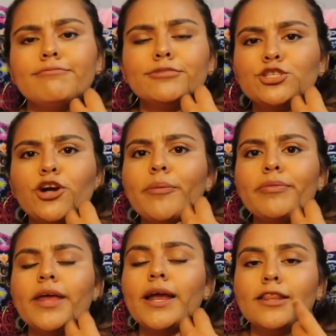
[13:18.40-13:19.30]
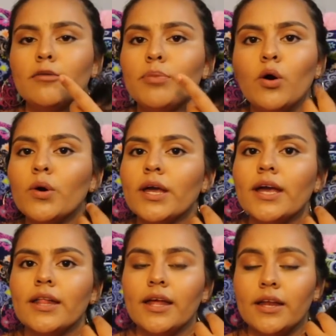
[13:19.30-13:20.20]
sharp thing, and they poke
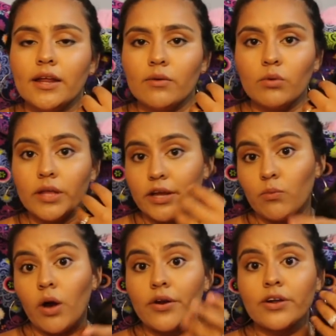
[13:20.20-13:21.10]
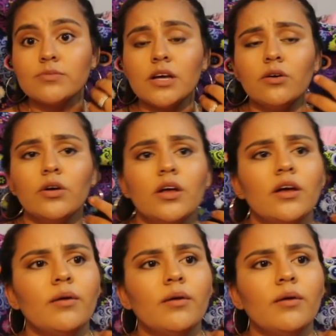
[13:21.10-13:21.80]
it, and then it like your water comes out.